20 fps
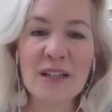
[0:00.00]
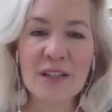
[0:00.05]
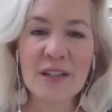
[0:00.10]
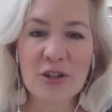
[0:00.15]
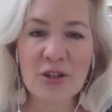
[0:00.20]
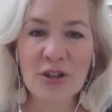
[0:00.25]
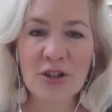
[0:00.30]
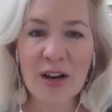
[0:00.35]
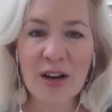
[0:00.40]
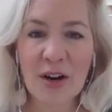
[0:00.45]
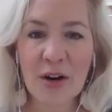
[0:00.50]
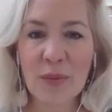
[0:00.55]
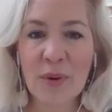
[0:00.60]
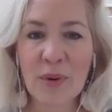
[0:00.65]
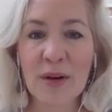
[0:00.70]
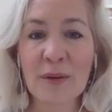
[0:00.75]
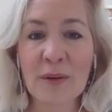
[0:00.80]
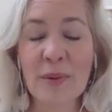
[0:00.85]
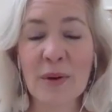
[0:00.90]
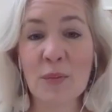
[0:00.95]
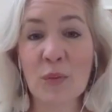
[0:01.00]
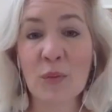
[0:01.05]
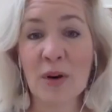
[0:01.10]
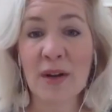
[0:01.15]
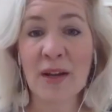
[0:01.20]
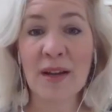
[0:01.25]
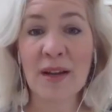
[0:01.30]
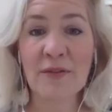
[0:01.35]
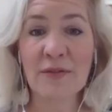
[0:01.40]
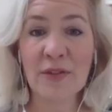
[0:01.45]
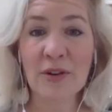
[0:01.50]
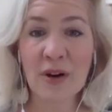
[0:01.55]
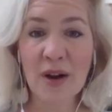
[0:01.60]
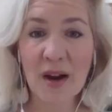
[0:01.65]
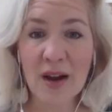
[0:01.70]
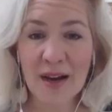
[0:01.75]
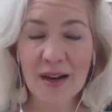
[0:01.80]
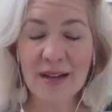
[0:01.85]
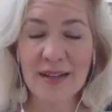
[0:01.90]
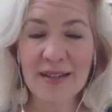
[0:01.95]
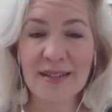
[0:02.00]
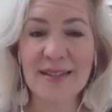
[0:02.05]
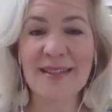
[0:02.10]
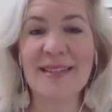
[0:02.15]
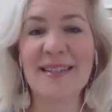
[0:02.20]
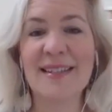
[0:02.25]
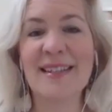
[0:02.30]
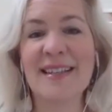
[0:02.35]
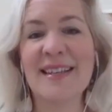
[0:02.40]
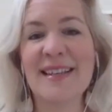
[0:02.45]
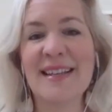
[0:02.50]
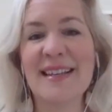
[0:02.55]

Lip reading: to share what had been working for us